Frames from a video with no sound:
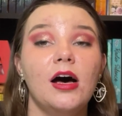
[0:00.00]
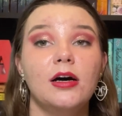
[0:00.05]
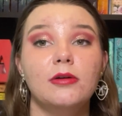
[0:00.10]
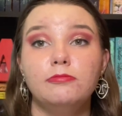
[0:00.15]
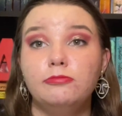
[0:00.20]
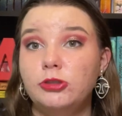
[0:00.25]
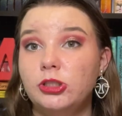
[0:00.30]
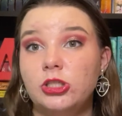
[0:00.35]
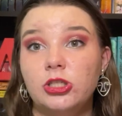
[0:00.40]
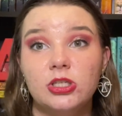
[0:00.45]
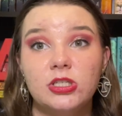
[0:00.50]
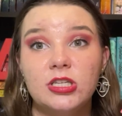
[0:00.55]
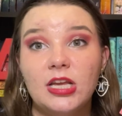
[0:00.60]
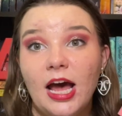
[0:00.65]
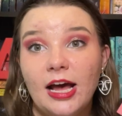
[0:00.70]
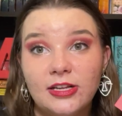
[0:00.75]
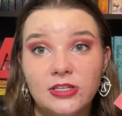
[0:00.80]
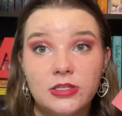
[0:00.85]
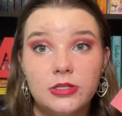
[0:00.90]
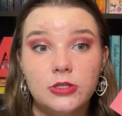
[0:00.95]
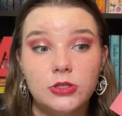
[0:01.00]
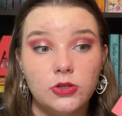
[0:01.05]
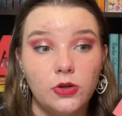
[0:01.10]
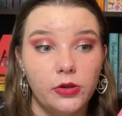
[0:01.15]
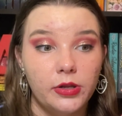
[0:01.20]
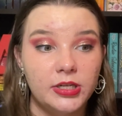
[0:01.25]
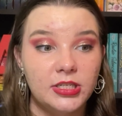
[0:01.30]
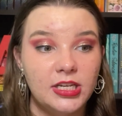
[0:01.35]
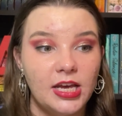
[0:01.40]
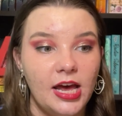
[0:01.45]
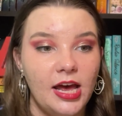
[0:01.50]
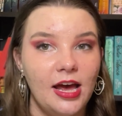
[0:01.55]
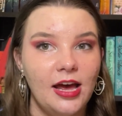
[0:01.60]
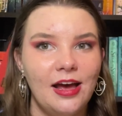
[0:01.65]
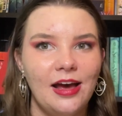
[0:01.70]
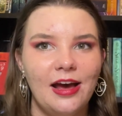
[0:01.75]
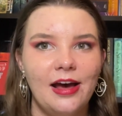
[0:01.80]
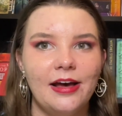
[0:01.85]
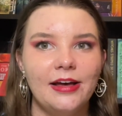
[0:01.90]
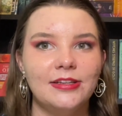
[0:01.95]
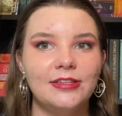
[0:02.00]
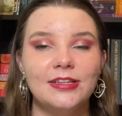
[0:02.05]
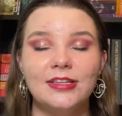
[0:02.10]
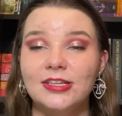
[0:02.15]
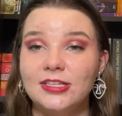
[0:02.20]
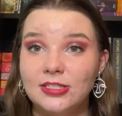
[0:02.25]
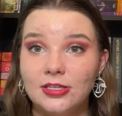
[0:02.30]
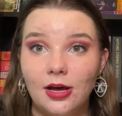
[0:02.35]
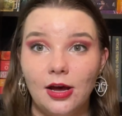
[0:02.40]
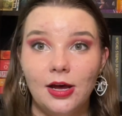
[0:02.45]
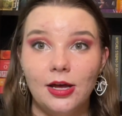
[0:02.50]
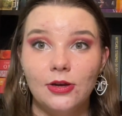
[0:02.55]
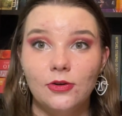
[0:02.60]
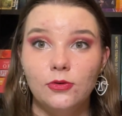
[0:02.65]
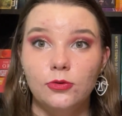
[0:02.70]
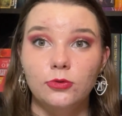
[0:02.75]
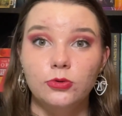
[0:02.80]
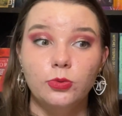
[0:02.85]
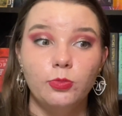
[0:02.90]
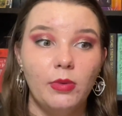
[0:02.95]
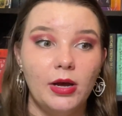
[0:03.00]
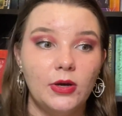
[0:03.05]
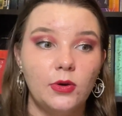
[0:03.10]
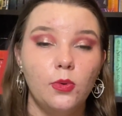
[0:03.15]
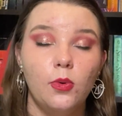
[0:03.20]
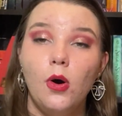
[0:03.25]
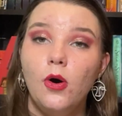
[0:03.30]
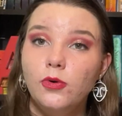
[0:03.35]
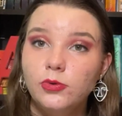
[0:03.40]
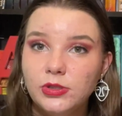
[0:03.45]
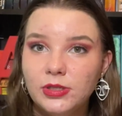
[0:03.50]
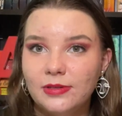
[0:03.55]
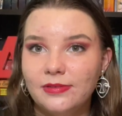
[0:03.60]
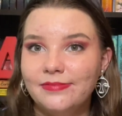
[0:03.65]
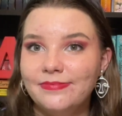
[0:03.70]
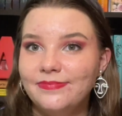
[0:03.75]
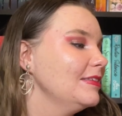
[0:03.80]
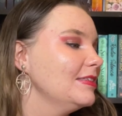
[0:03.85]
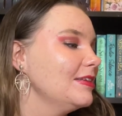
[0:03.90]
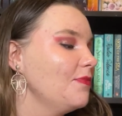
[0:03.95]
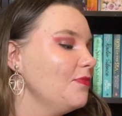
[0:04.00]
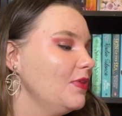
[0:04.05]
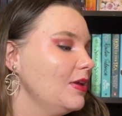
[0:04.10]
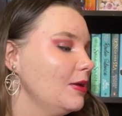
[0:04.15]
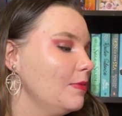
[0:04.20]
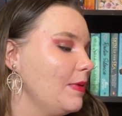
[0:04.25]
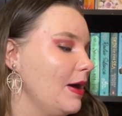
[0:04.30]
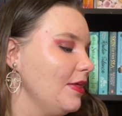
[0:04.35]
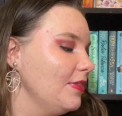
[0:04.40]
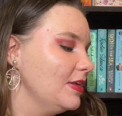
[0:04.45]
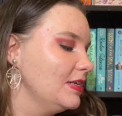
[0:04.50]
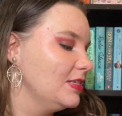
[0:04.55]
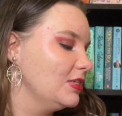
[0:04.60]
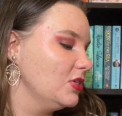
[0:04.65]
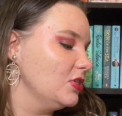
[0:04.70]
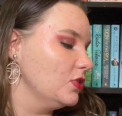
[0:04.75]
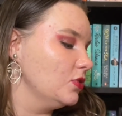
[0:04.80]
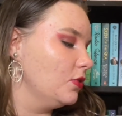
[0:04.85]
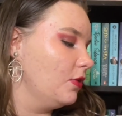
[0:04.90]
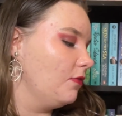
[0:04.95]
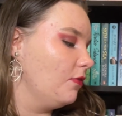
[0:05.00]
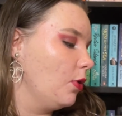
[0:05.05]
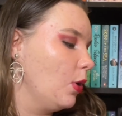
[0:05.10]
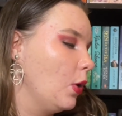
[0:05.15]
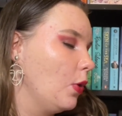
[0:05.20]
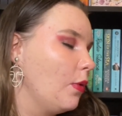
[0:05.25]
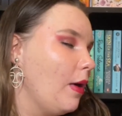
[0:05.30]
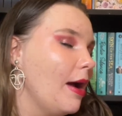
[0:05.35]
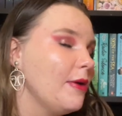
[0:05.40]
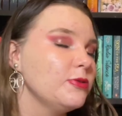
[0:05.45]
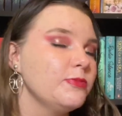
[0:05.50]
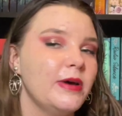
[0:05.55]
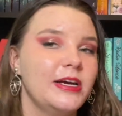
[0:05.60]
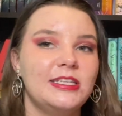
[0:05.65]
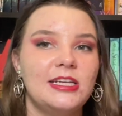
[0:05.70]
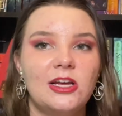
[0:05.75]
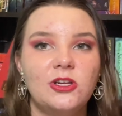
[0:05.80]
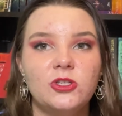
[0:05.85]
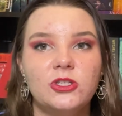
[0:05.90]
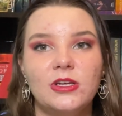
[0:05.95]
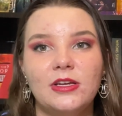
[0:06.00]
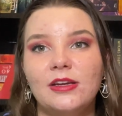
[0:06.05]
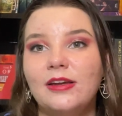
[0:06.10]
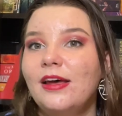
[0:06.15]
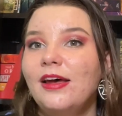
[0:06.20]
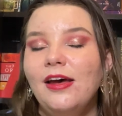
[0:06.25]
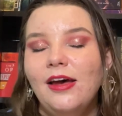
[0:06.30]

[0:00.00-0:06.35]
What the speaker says: She just has solitaire and this guy called Michael Holden. Something about this just sort of grabs my attention.